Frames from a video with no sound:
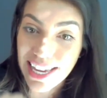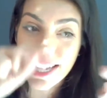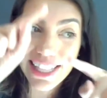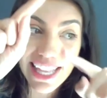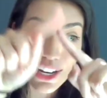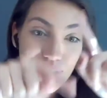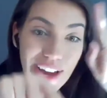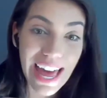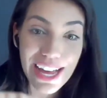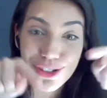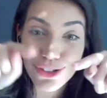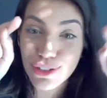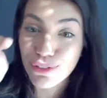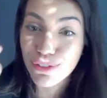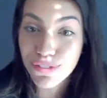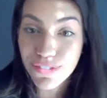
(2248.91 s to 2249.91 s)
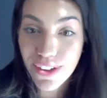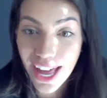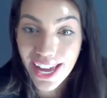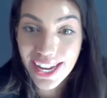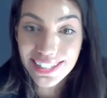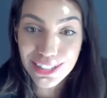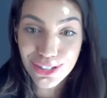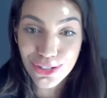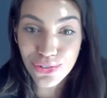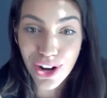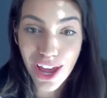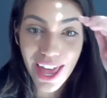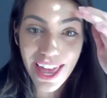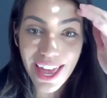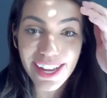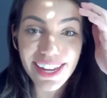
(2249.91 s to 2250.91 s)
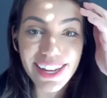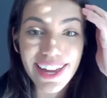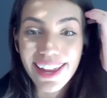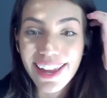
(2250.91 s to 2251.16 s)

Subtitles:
And then you had to find the track